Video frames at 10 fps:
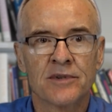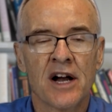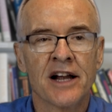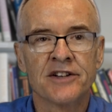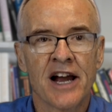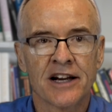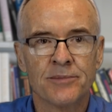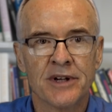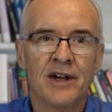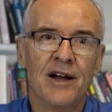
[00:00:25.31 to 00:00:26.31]

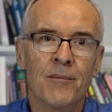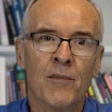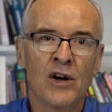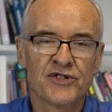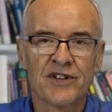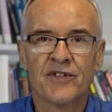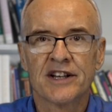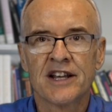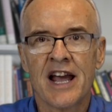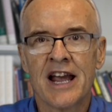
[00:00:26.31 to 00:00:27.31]
contact me. Most of
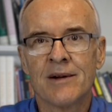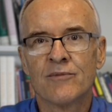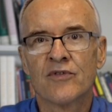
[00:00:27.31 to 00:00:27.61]
it came